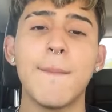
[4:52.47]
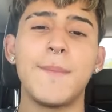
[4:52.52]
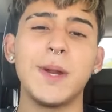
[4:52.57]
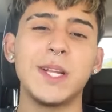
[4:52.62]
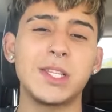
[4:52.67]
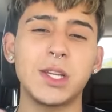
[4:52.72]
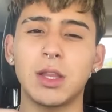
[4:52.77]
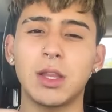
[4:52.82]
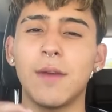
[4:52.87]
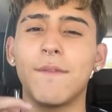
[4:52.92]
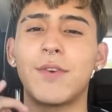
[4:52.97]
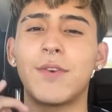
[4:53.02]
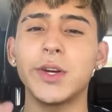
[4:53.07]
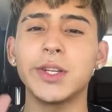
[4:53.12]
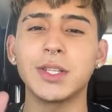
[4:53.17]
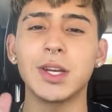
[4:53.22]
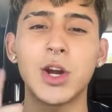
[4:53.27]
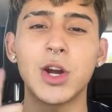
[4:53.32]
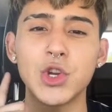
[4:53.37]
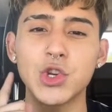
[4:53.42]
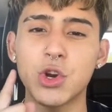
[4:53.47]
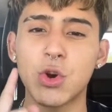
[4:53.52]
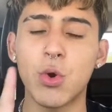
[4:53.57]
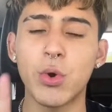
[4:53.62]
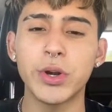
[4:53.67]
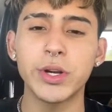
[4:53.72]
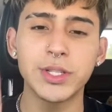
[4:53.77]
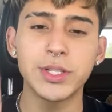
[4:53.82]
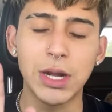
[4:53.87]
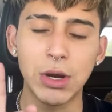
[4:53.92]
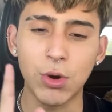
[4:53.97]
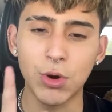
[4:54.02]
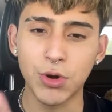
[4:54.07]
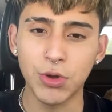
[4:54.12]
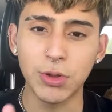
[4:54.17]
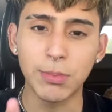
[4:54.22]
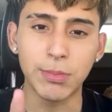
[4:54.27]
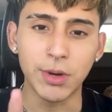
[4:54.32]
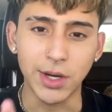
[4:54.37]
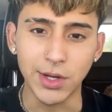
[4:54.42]
But it's, like, the first 100 orders that
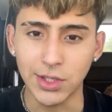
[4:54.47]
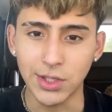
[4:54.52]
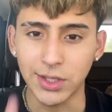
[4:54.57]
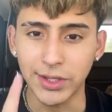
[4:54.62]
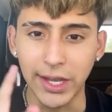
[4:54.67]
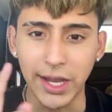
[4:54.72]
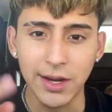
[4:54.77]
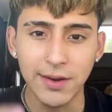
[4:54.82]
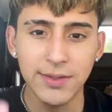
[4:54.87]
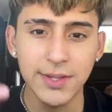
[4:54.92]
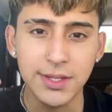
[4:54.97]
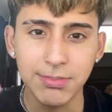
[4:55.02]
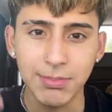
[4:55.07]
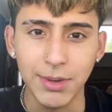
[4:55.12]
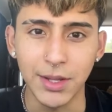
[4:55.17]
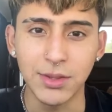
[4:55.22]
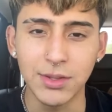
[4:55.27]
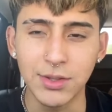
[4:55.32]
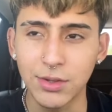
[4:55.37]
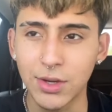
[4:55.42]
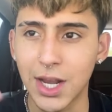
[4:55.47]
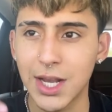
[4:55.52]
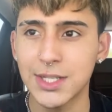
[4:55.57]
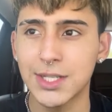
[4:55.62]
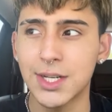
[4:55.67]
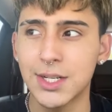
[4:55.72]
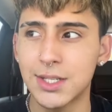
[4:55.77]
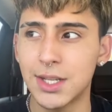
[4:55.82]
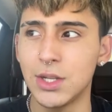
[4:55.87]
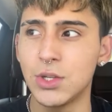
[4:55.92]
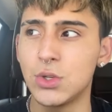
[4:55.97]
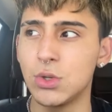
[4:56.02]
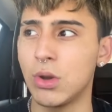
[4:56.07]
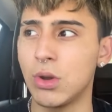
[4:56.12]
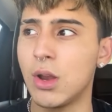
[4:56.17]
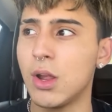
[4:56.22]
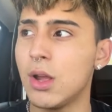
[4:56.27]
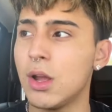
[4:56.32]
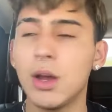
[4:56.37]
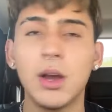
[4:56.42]
order the merch, the end of this month. So, you guys got to stay
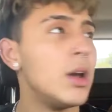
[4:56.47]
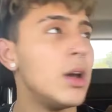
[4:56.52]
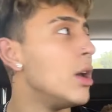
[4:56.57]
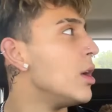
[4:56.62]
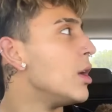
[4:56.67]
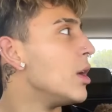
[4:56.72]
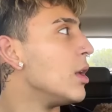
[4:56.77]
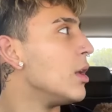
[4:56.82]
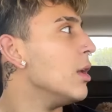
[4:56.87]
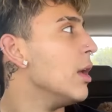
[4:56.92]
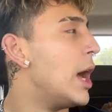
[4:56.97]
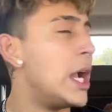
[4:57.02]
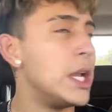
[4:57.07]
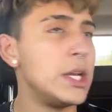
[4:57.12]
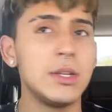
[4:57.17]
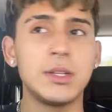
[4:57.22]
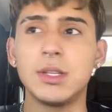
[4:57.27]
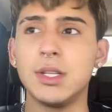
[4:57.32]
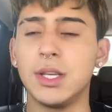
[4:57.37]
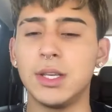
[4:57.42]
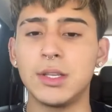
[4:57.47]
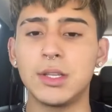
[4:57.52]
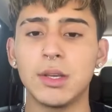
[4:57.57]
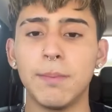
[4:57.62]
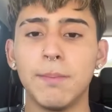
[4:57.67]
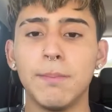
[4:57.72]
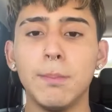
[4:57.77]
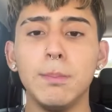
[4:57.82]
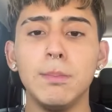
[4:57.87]
tuned. I do sneeze.